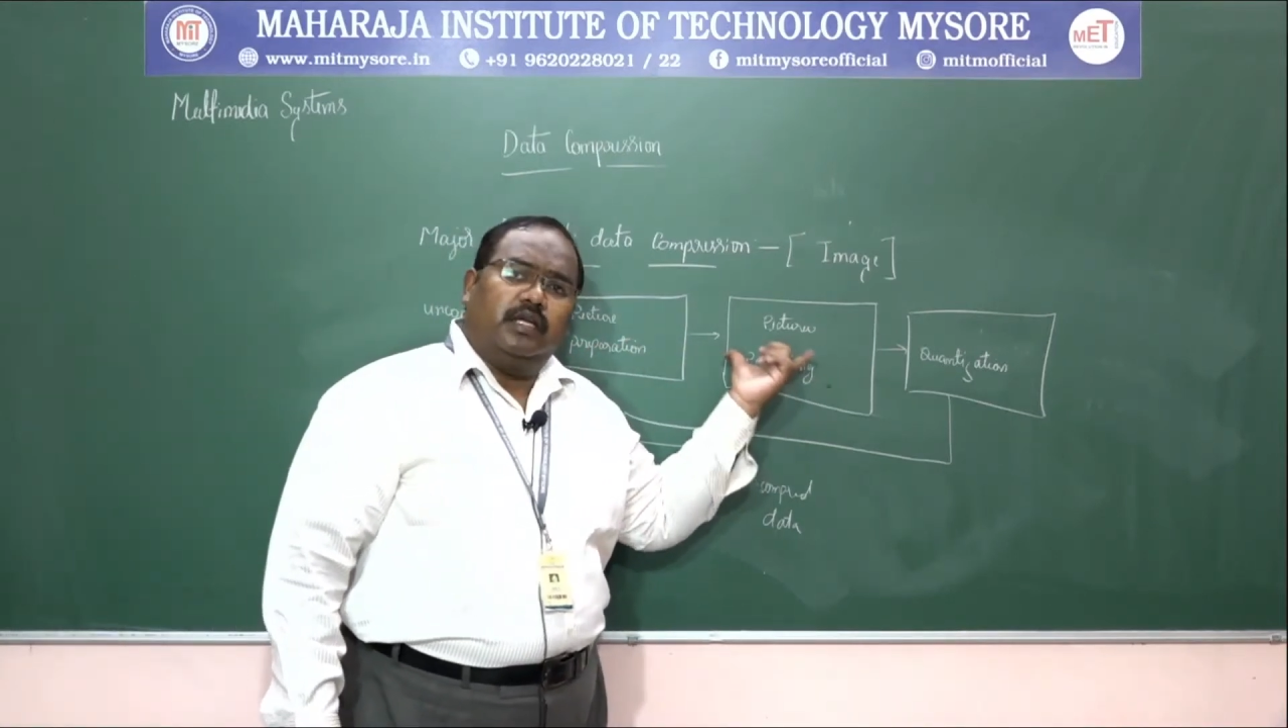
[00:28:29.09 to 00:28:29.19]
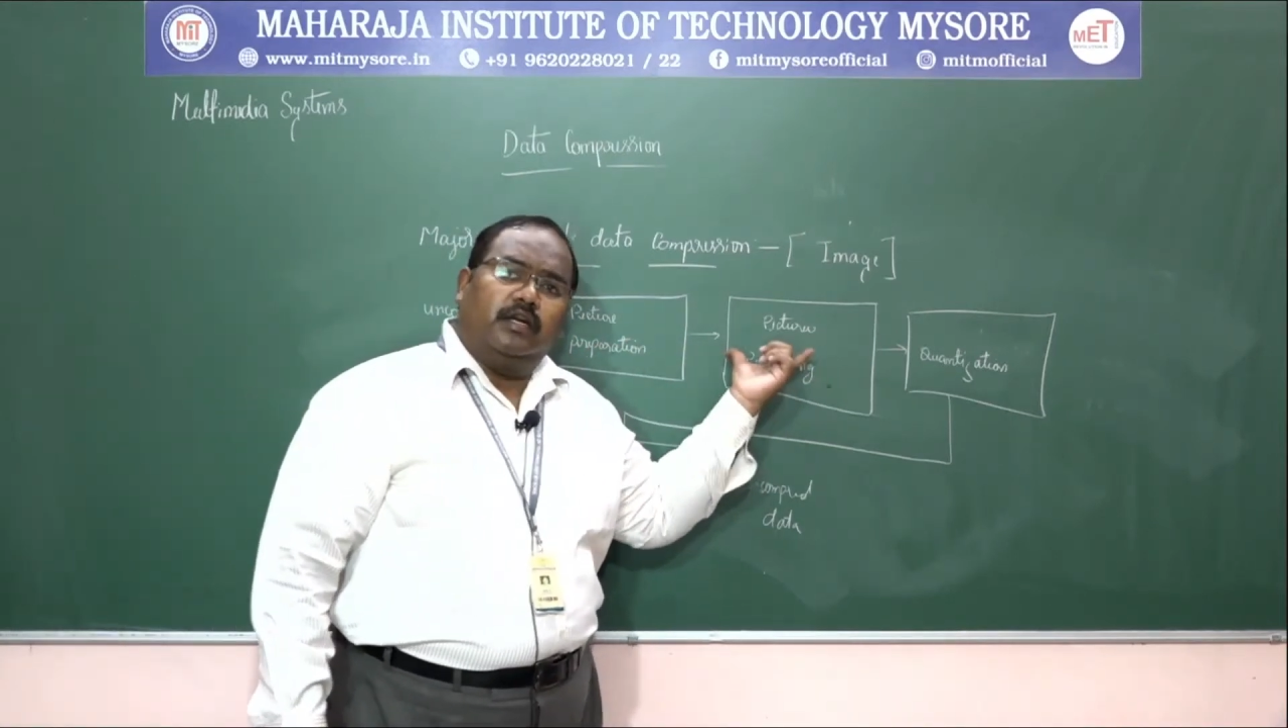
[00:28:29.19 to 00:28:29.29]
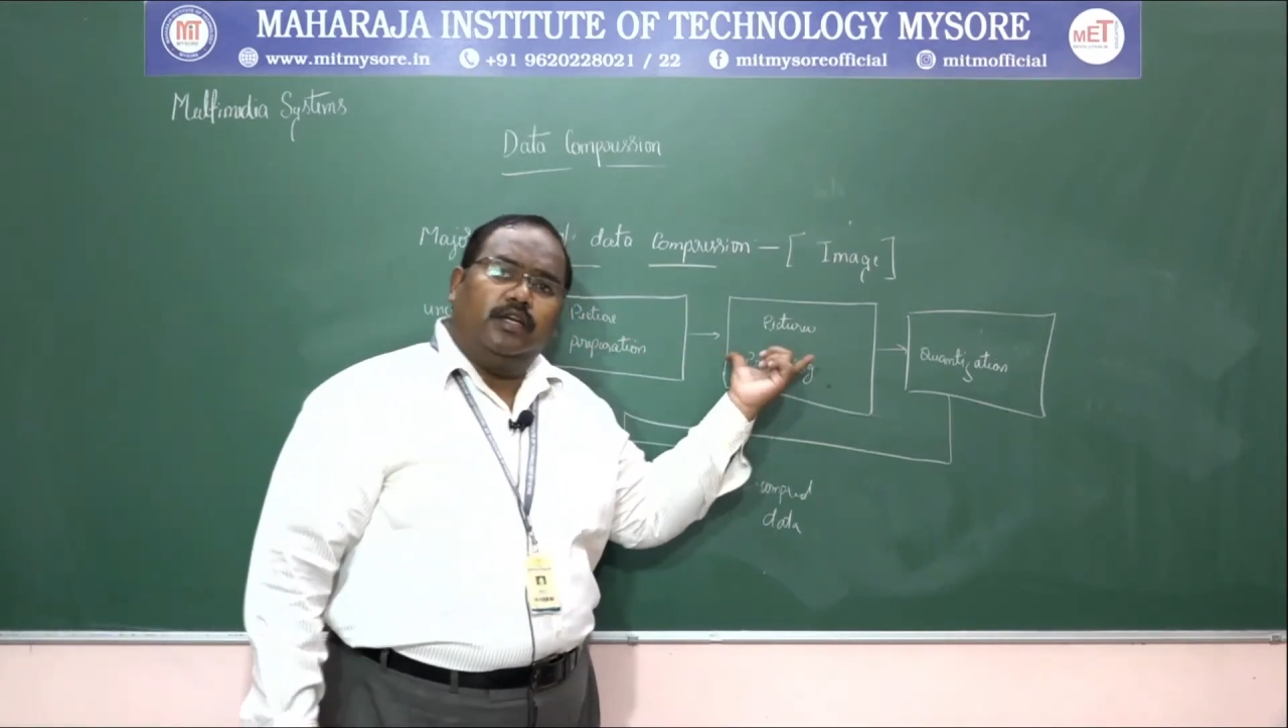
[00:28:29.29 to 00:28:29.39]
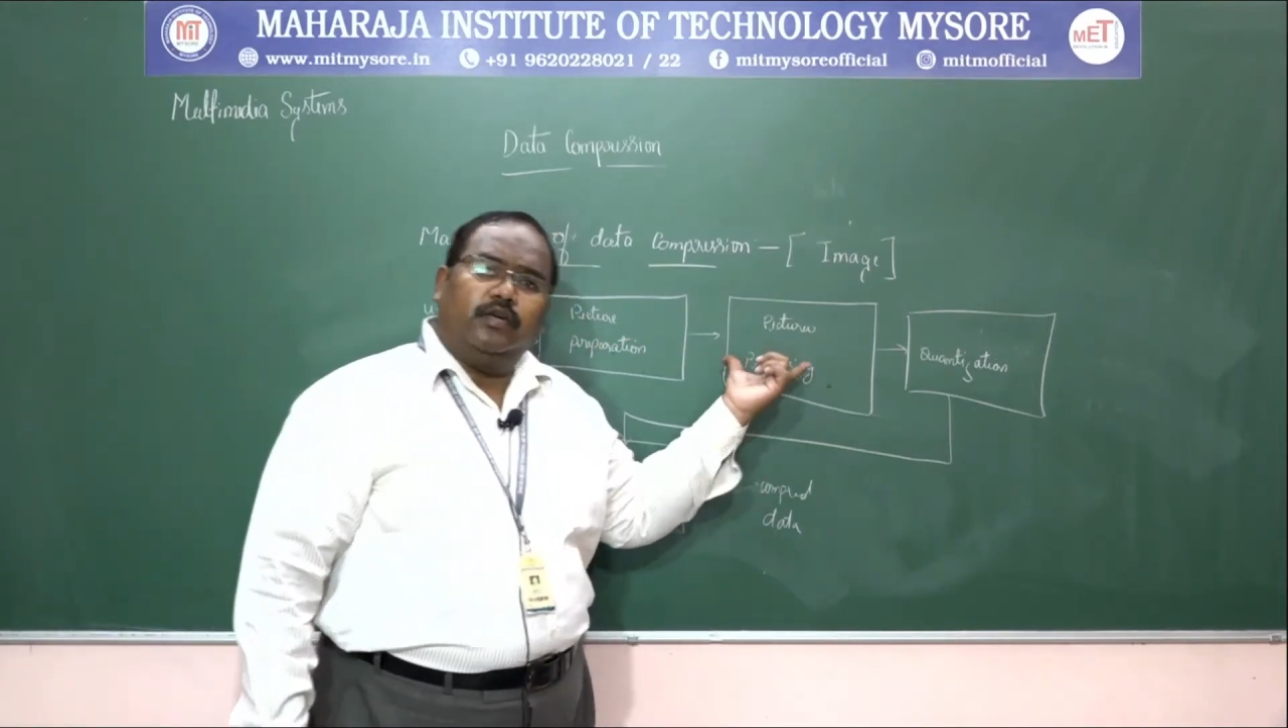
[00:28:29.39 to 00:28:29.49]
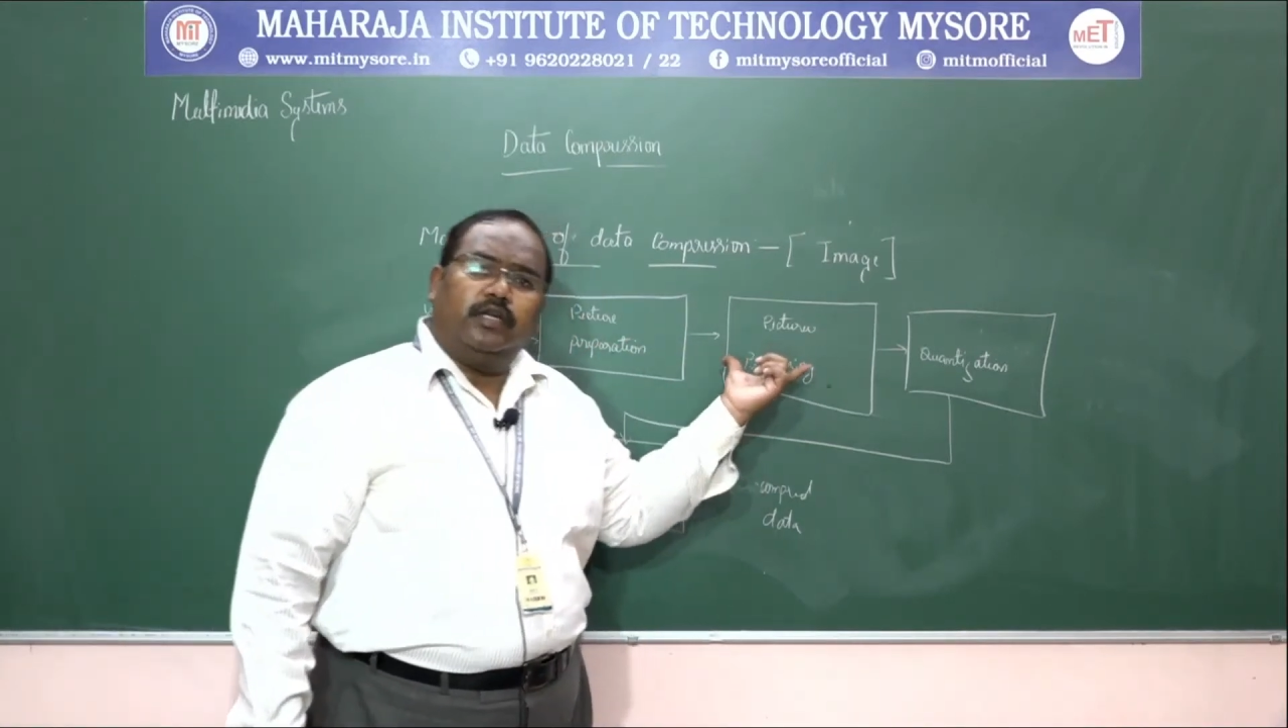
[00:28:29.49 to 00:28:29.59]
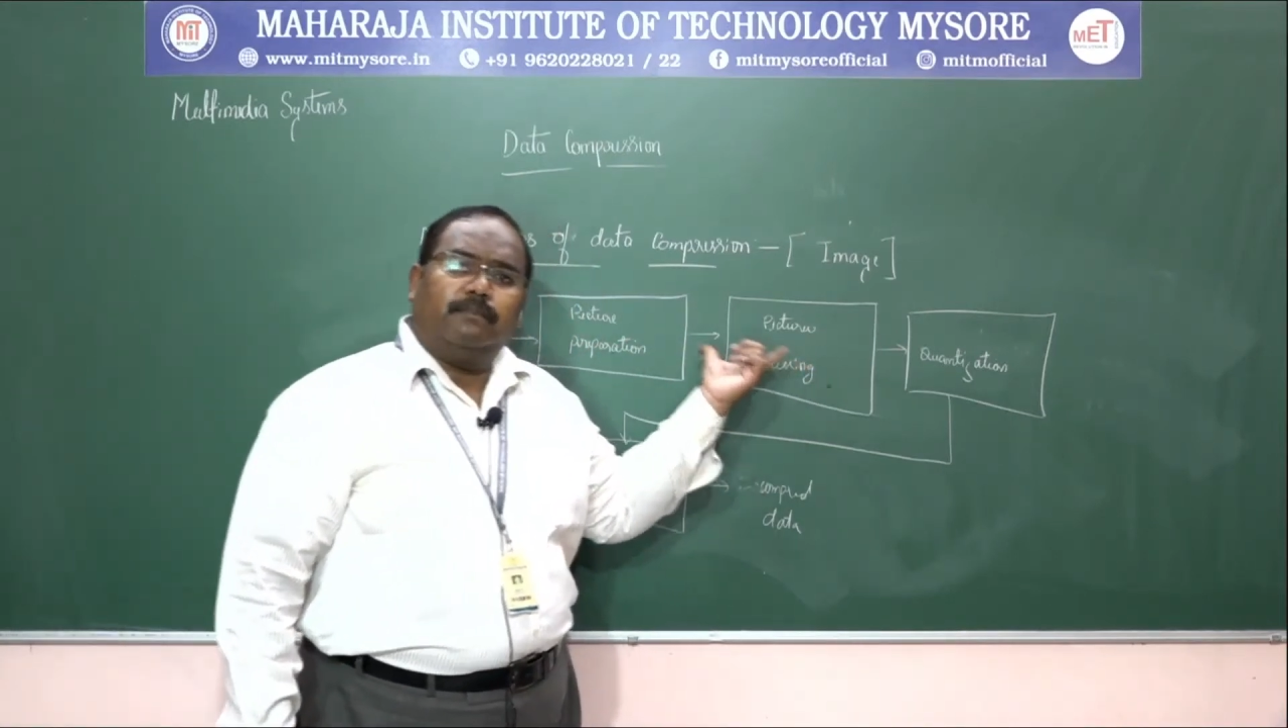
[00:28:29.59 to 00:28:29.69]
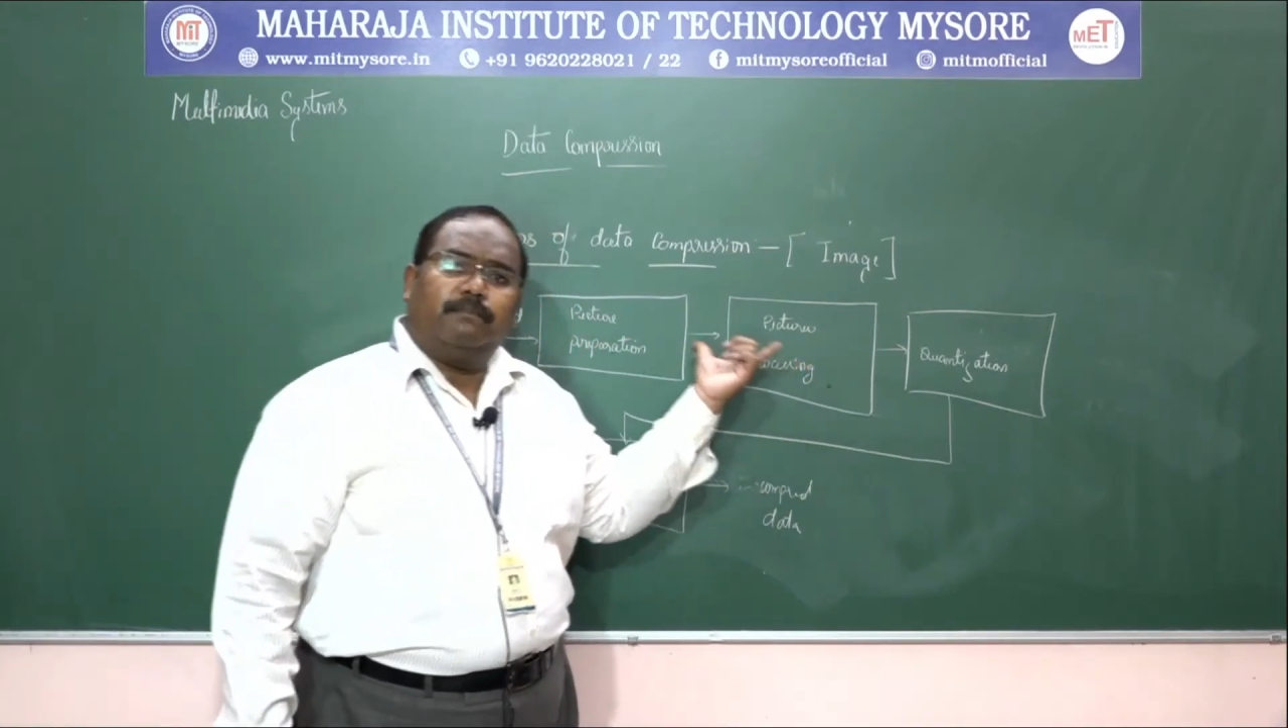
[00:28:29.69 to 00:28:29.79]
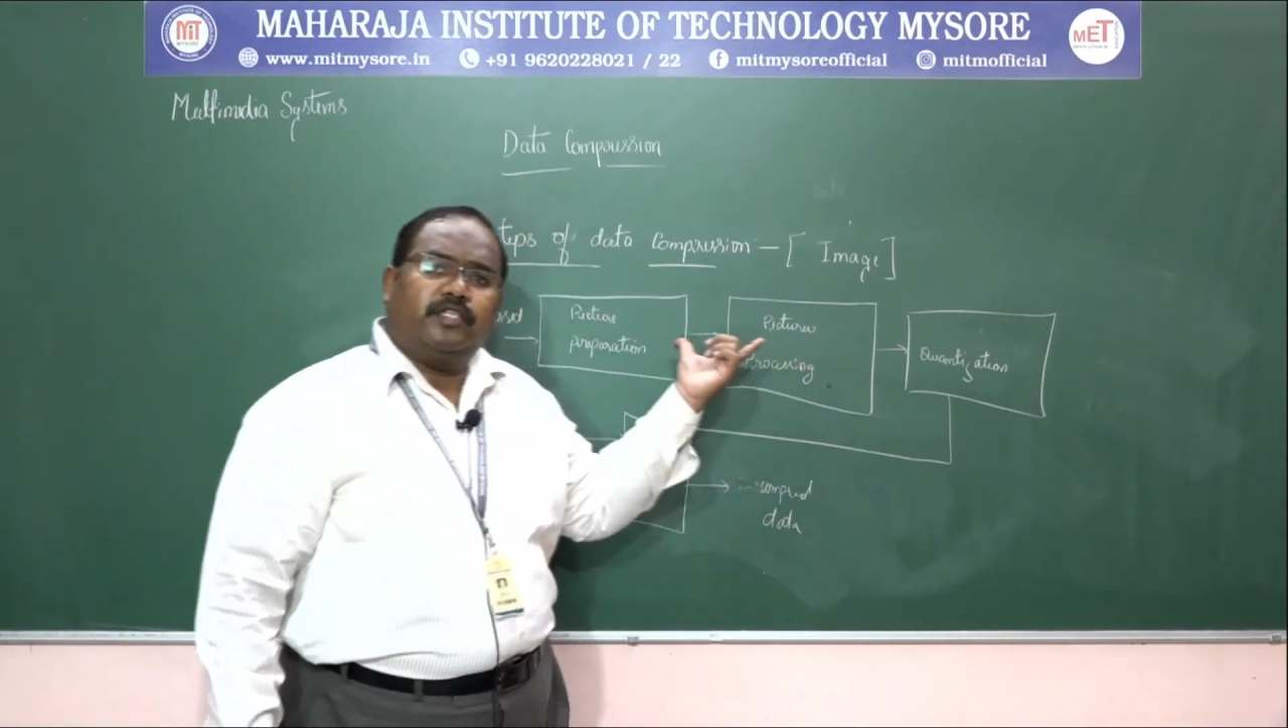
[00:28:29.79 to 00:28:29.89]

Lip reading: During the